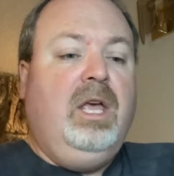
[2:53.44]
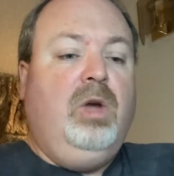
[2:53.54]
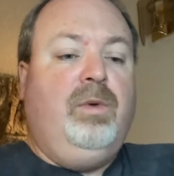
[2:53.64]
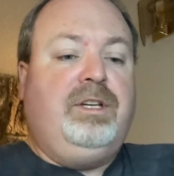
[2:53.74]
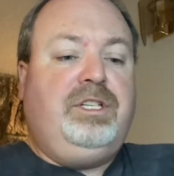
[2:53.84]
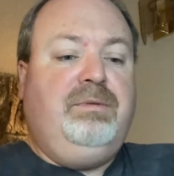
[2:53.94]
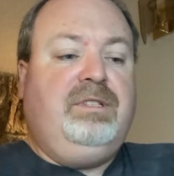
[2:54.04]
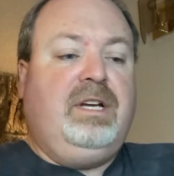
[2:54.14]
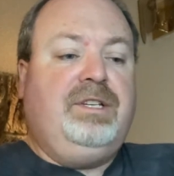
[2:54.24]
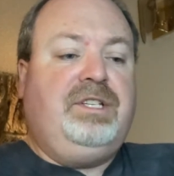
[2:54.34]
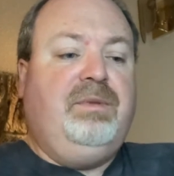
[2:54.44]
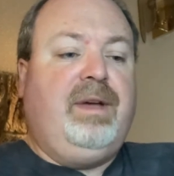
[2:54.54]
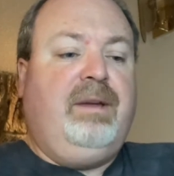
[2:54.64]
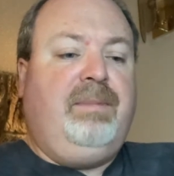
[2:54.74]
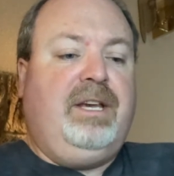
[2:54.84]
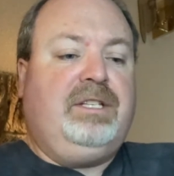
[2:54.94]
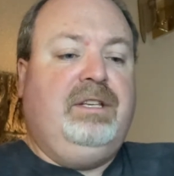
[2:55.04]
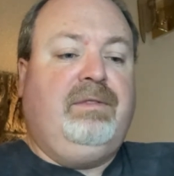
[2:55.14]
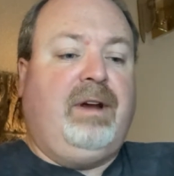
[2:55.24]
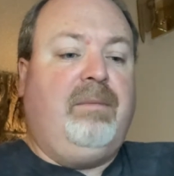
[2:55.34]
When she was done, she waited patiently
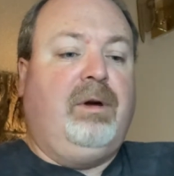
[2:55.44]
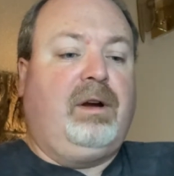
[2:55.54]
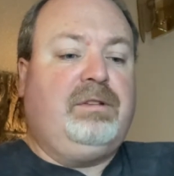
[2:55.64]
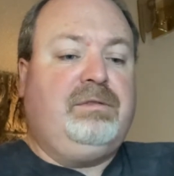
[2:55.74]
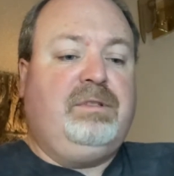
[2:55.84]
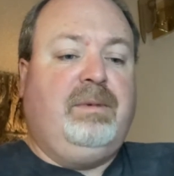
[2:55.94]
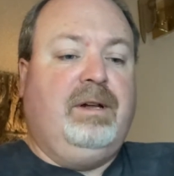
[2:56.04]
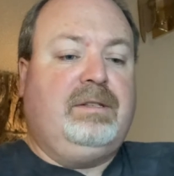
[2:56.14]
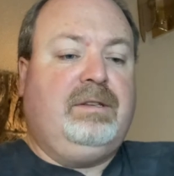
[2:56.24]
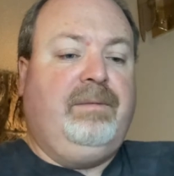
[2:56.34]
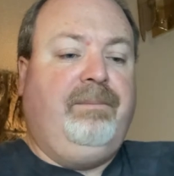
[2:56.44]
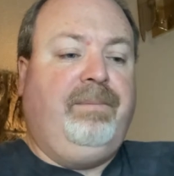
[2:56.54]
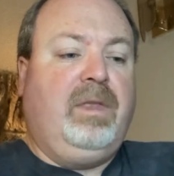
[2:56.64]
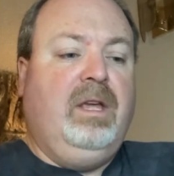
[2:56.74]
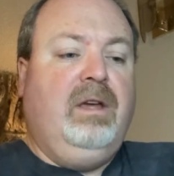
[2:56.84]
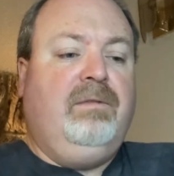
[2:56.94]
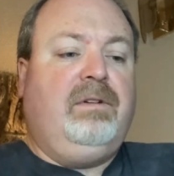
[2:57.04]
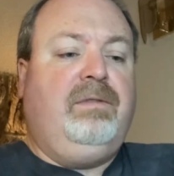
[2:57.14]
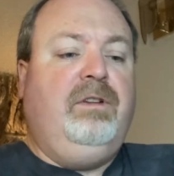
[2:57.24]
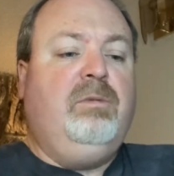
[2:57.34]
for Aunt Margaret's response. For
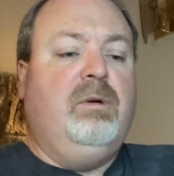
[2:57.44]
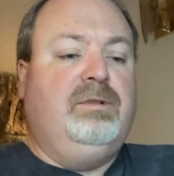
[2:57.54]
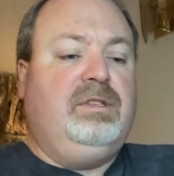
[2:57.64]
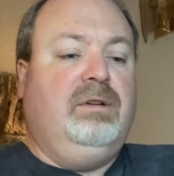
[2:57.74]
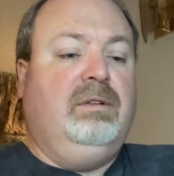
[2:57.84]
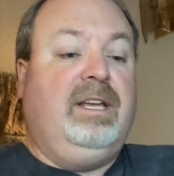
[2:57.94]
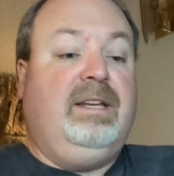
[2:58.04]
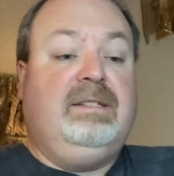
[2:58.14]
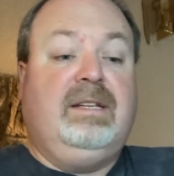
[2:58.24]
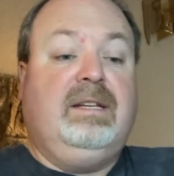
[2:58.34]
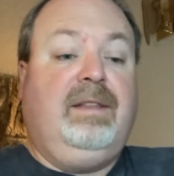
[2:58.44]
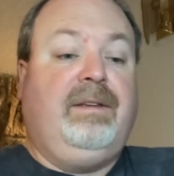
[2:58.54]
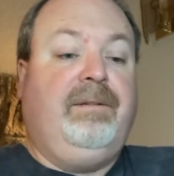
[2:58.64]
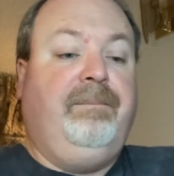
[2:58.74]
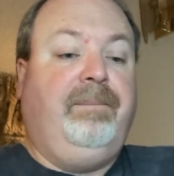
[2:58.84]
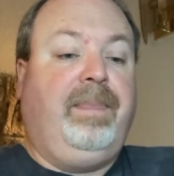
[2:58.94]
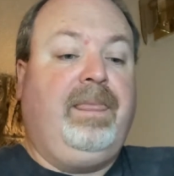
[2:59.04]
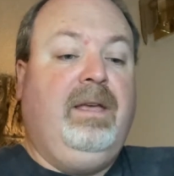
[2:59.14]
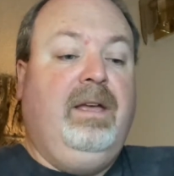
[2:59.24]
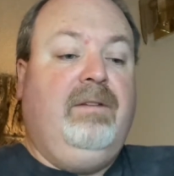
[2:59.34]
a few moments, the old lady said nothing.
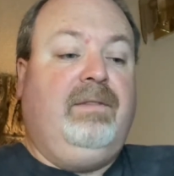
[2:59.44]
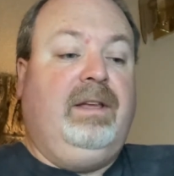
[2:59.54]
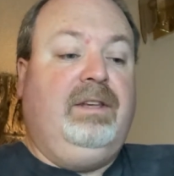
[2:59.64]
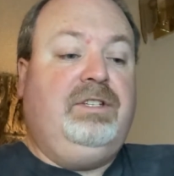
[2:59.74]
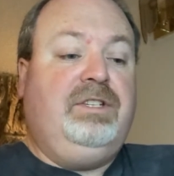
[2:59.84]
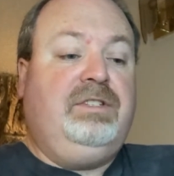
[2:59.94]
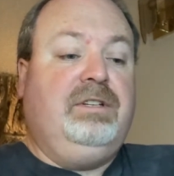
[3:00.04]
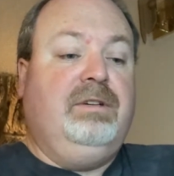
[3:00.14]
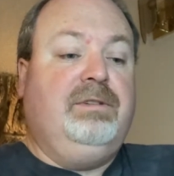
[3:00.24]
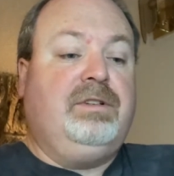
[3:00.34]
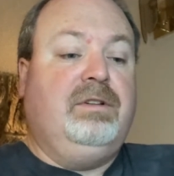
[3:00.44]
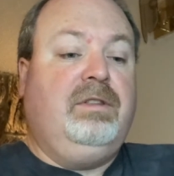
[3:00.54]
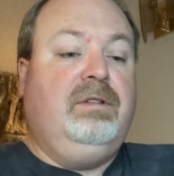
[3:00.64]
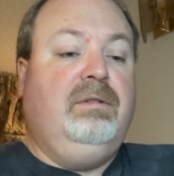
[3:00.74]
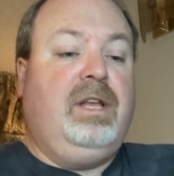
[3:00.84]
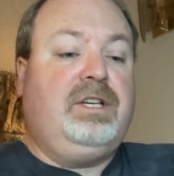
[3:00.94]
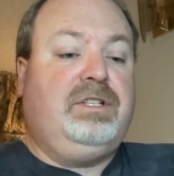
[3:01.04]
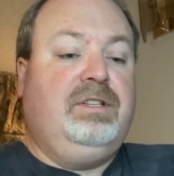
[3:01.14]
Finally, she stood, returned to the goulash on the